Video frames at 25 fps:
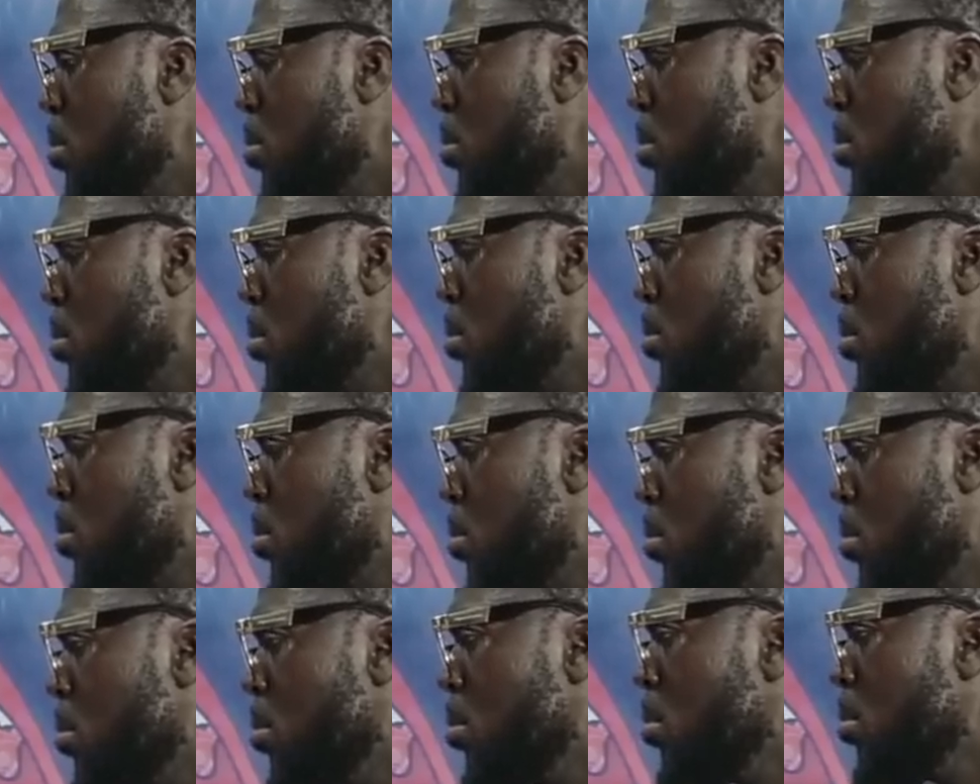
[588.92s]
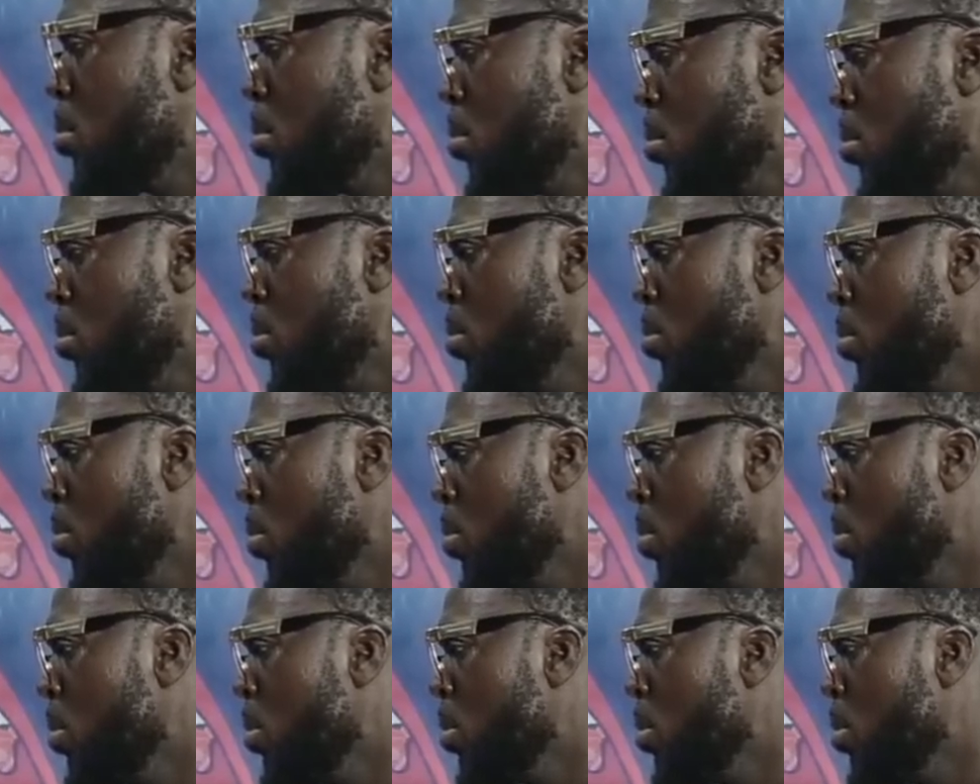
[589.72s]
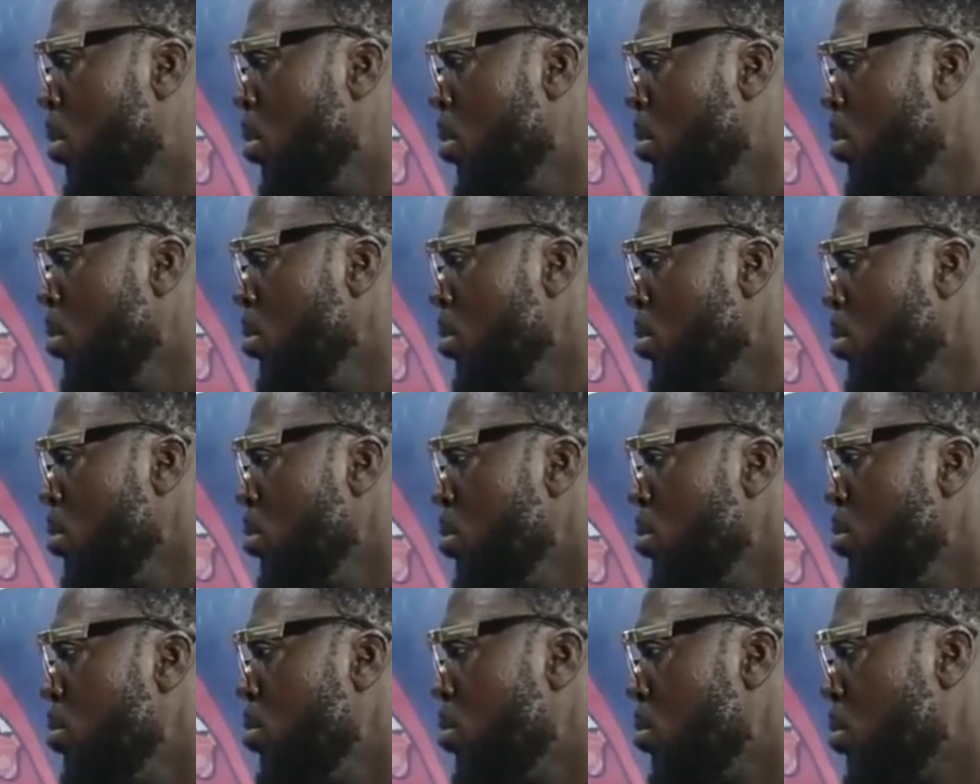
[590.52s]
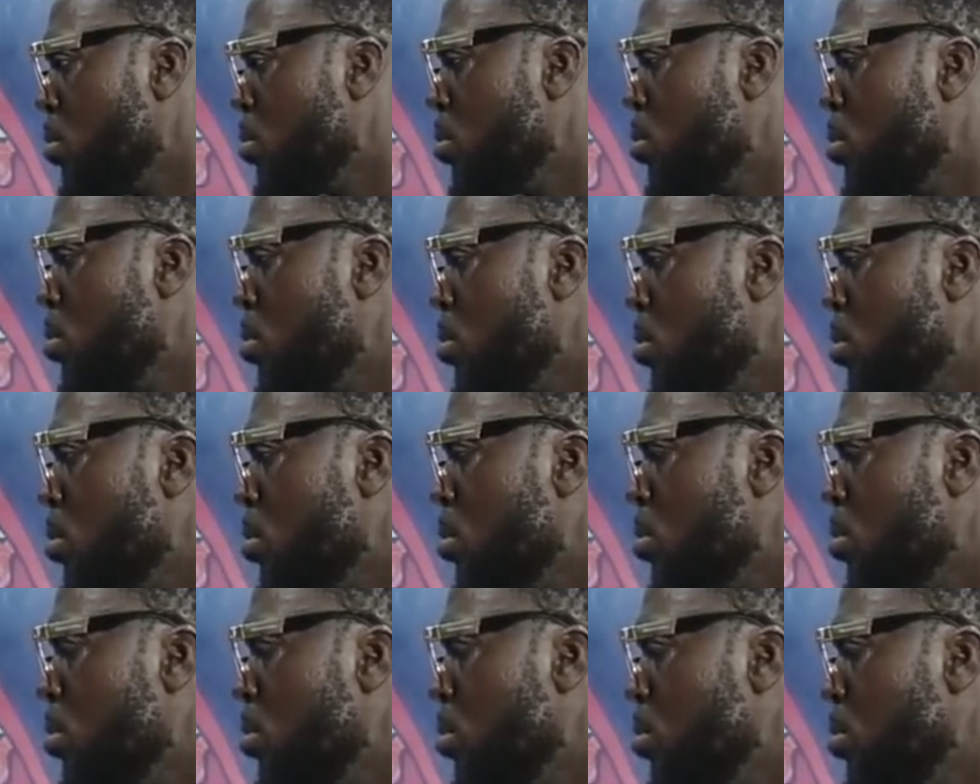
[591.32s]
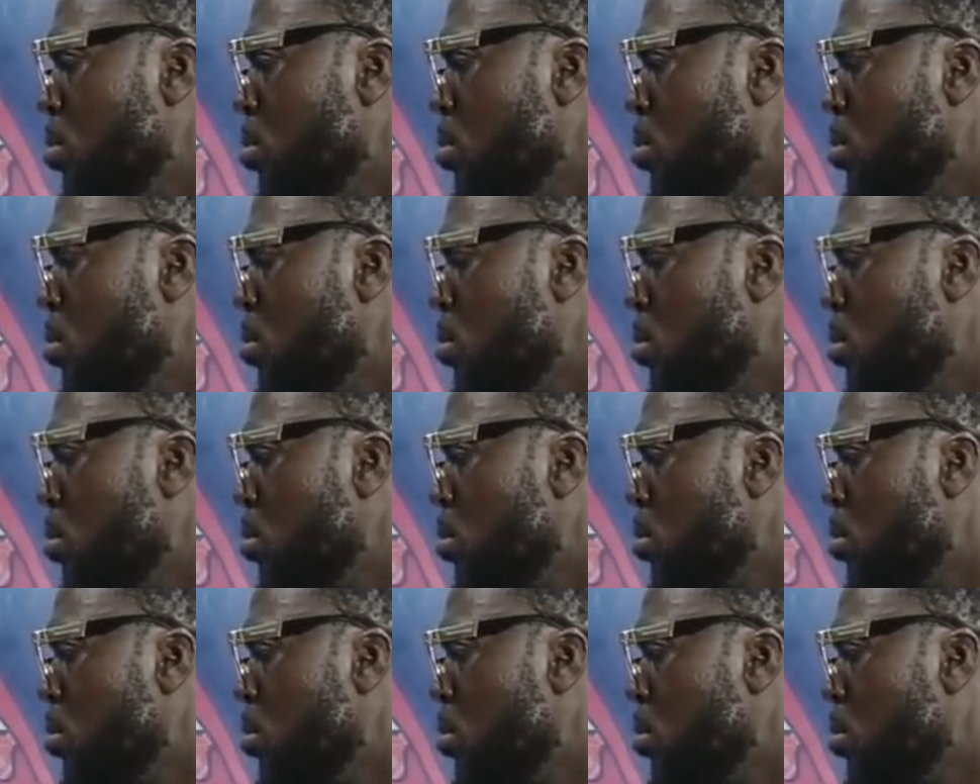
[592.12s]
No words are spoken by the person on screen.